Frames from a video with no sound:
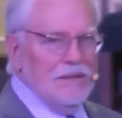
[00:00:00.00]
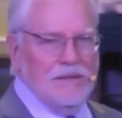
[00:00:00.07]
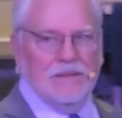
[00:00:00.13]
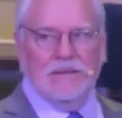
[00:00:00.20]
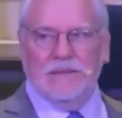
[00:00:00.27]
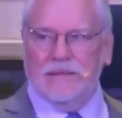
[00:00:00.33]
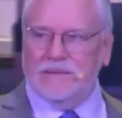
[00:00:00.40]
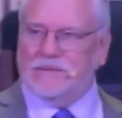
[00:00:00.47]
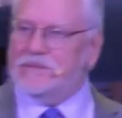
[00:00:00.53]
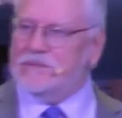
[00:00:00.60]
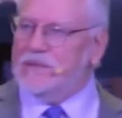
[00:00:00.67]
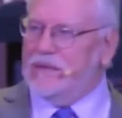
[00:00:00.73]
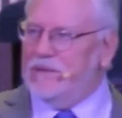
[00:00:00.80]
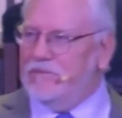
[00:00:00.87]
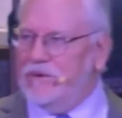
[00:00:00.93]
that
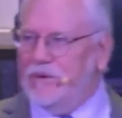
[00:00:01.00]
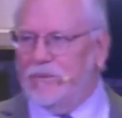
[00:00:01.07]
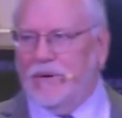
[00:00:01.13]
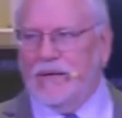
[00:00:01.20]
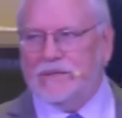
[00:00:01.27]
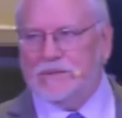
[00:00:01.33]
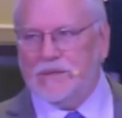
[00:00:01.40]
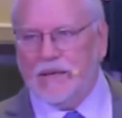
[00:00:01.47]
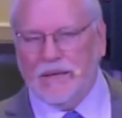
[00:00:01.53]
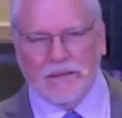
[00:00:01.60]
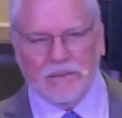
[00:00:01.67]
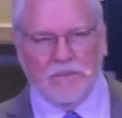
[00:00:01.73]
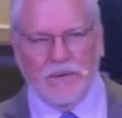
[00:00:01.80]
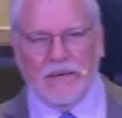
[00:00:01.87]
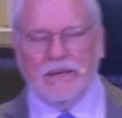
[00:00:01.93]
saved a wretch like
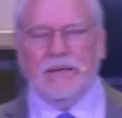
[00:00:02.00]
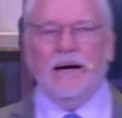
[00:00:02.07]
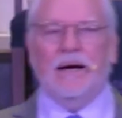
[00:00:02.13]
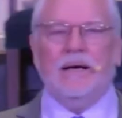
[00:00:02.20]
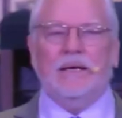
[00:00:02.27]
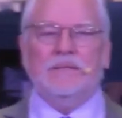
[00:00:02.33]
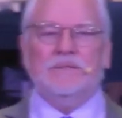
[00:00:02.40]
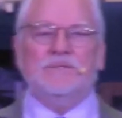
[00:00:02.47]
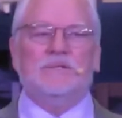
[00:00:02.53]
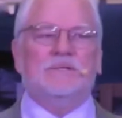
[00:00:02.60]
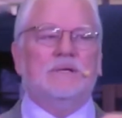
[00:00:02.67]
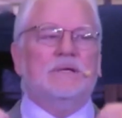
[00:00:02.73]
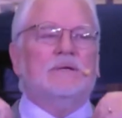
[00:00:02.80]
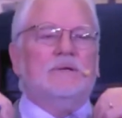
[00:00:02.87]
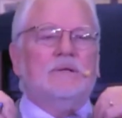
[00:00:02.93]
me. God is
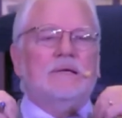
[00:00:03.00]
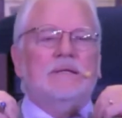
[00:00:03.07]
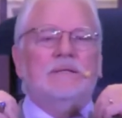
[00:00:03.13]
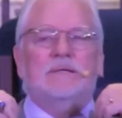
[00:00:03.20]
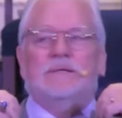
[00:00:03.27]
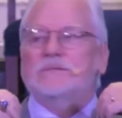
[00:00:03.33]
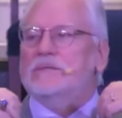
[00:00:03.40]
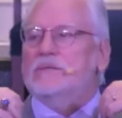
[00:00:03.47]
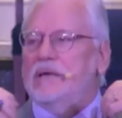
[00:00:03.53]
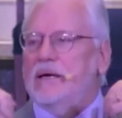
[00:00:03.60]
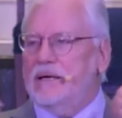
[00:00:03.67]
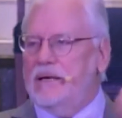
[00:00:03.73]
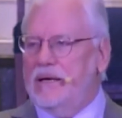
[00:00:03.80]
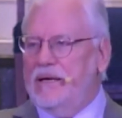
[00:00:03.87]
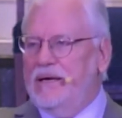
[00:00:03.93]
still in this
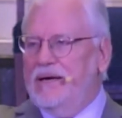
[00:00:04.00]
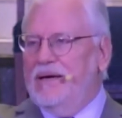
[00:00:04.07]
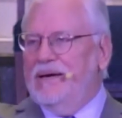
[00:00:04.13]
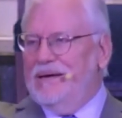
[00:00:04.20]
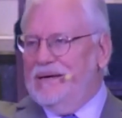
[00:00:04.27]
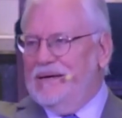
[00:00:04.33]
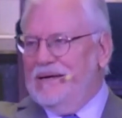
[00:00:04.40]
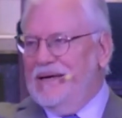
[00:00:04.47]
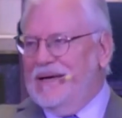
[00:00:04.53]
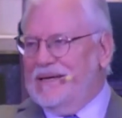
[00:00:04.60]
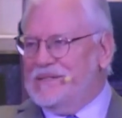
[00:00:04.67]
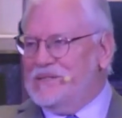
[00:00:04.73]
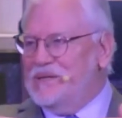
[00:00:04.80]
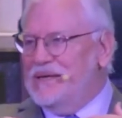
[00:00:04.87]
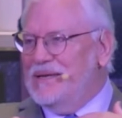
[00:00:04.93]
day
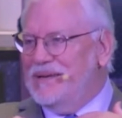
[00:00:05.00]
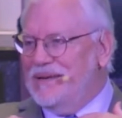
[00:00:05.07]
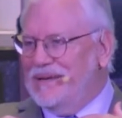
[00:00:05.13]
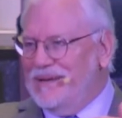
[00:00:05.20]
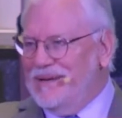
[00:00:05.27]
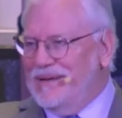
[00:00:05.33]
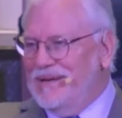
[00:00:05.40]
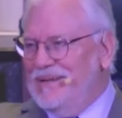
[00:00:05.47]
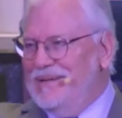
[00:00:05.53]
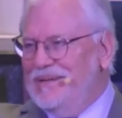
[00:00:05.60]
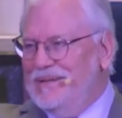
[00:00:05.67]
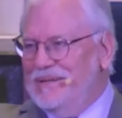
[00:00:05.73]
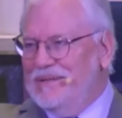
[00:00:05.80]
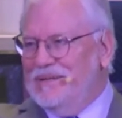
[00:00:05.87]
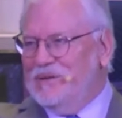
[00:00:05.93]
extending
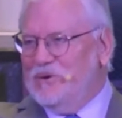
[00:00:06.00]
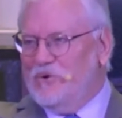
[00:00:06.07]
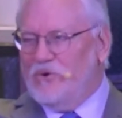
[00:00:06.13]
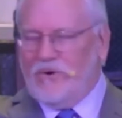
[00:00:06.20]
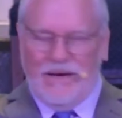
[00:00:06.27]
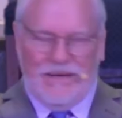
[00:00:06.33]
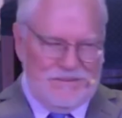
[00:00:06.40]
grace.